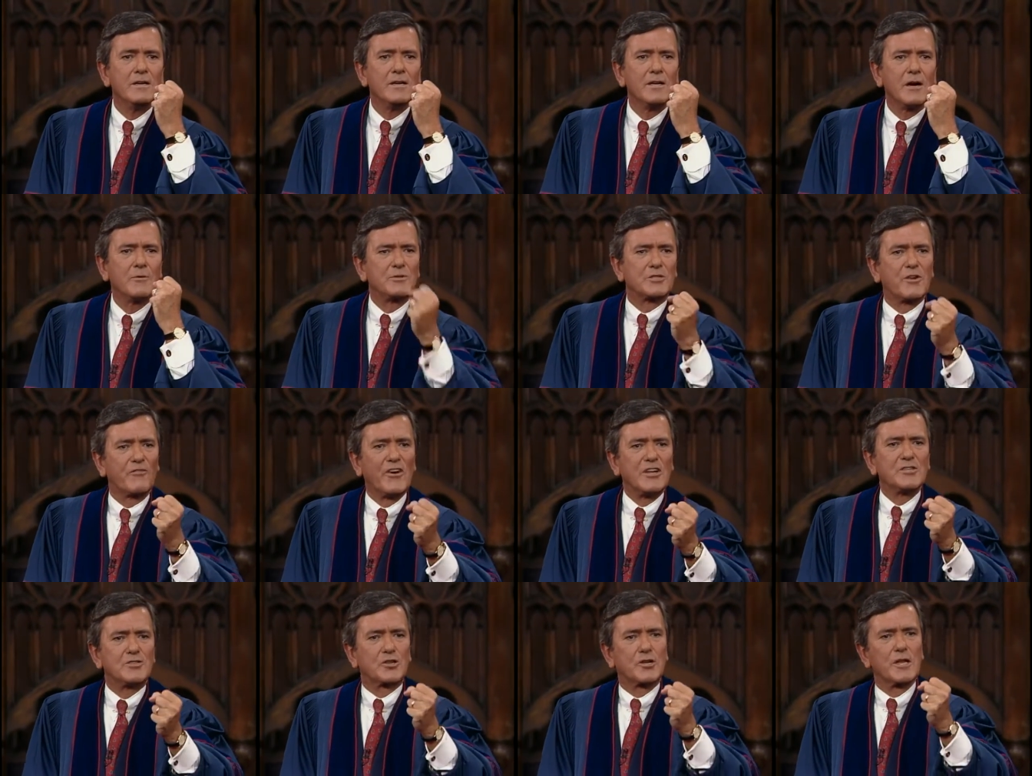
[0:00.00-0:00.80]
that was
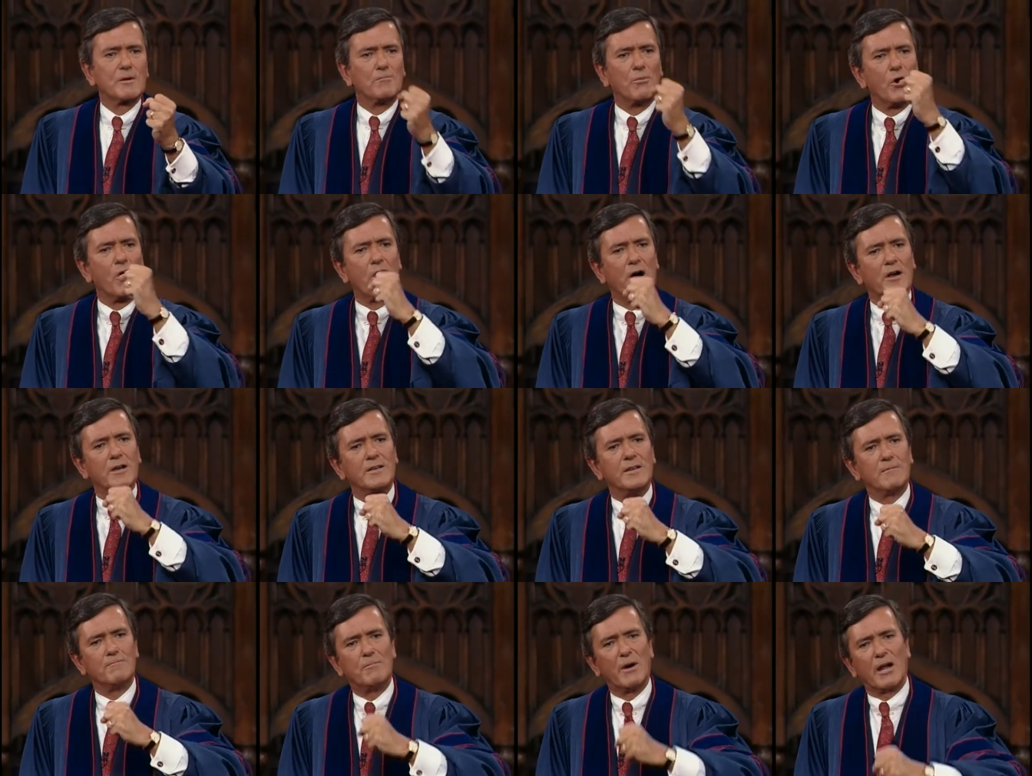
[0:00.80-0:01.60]
eventually
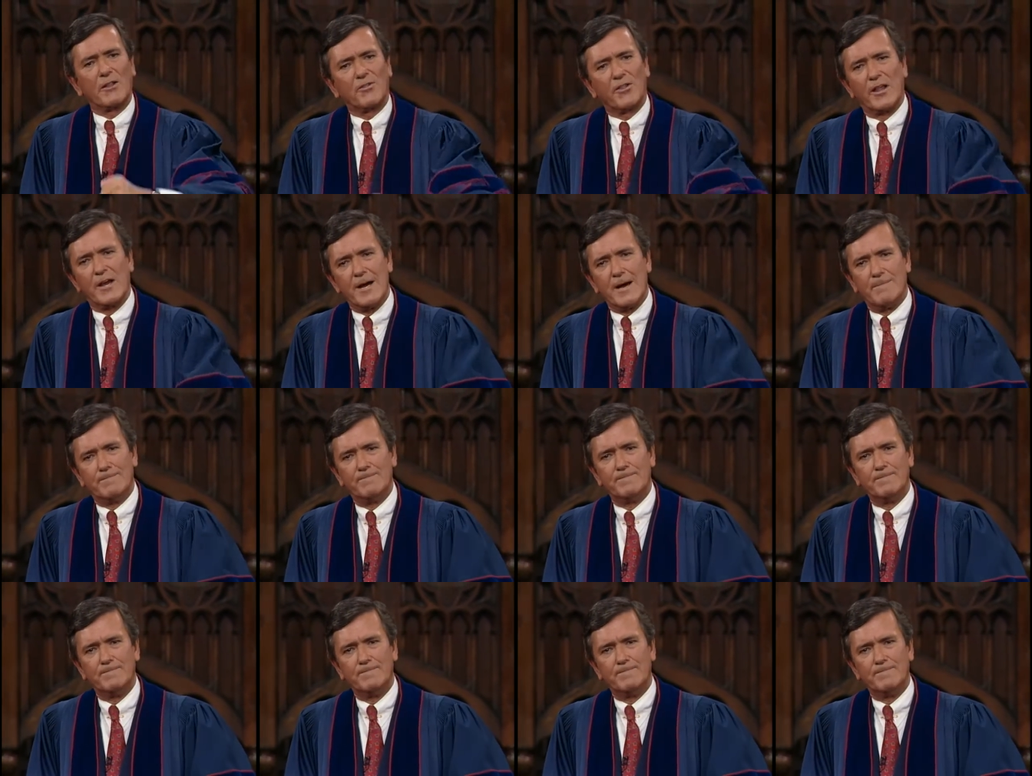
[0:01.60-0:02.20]
born in Bethlehem.